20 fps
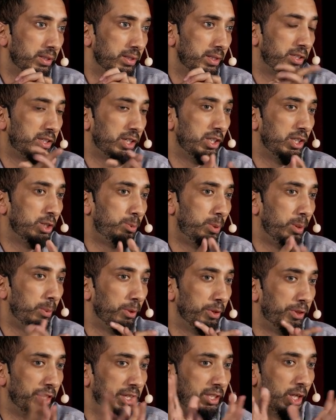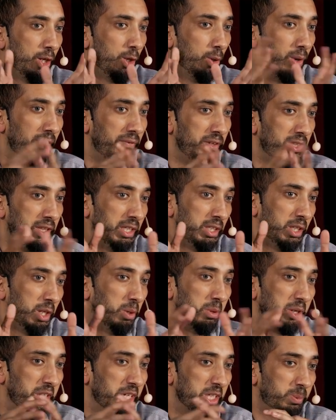They say these people think they know everything, they
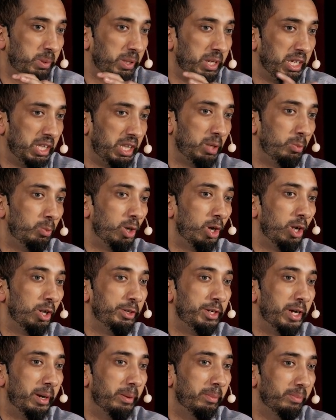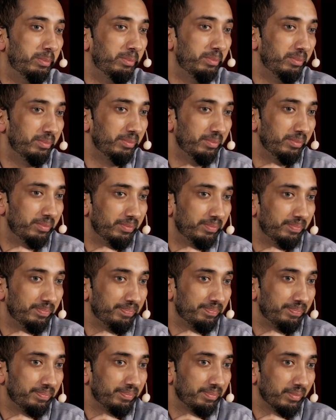don't want to explain anything, we're all dumb.
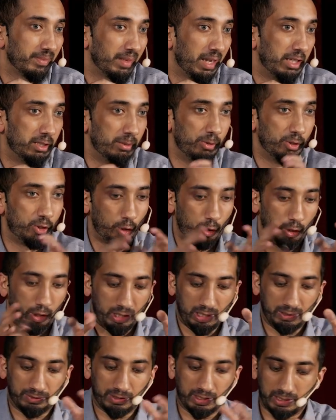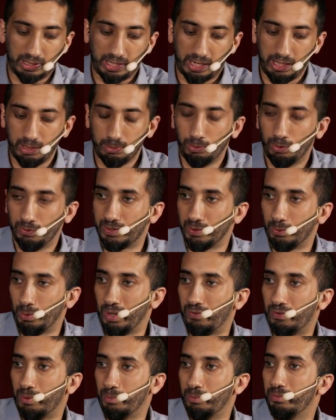And the majority of society moves
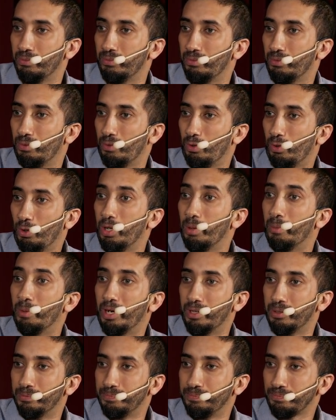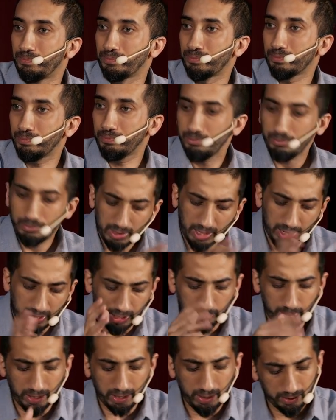away from ulama.
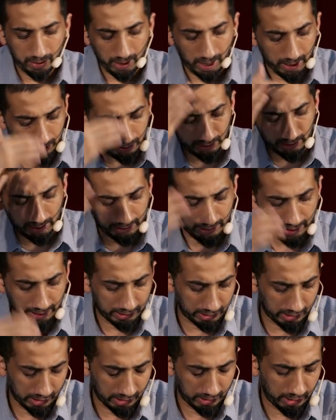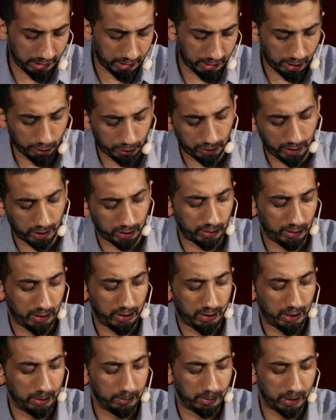Anyway, I said that as an introductory
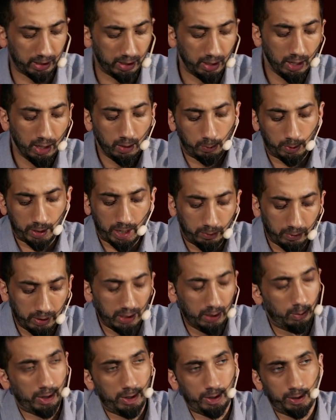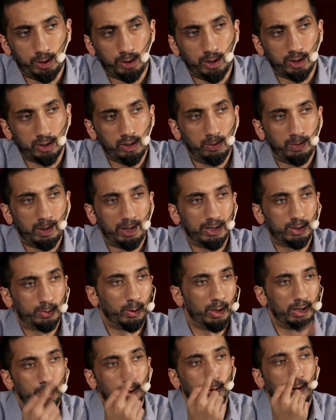thing, but what I really wanted to talk to you about is
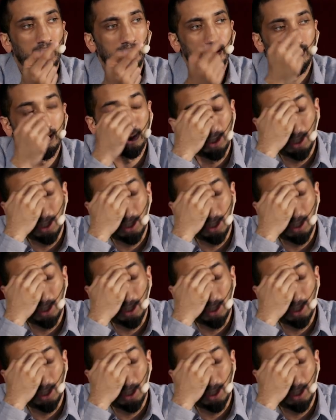one dua that